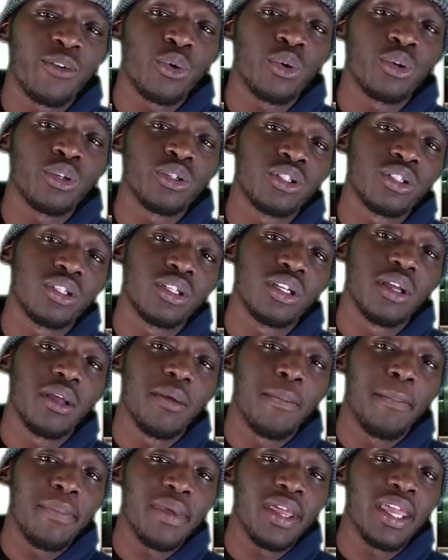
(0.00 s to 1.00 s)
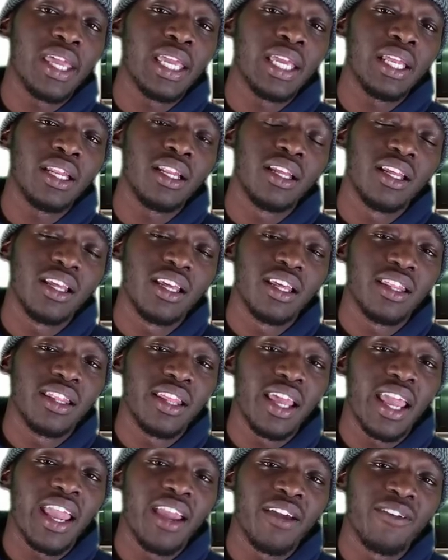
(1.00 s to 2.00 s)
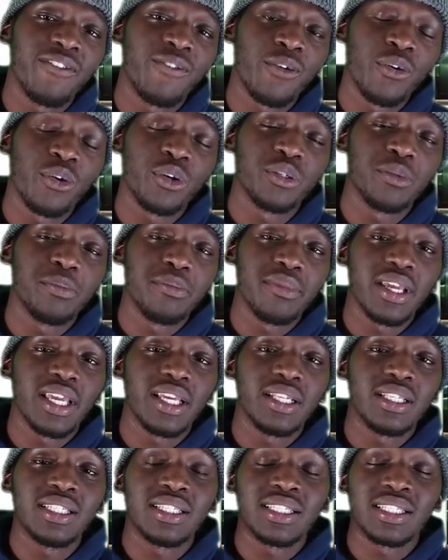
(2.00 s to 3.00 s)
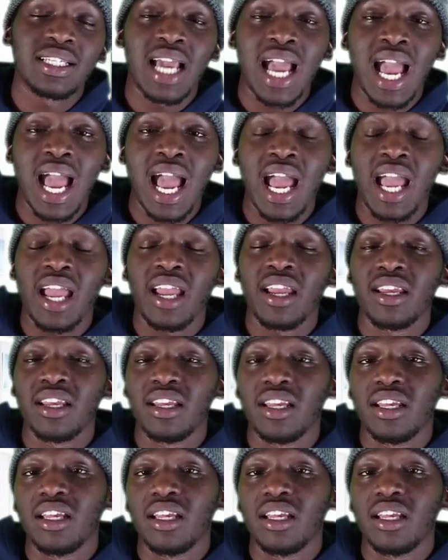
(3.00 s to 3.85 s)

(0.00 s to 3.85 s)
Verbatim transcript: Force Mid, the Air Force Mid Sky,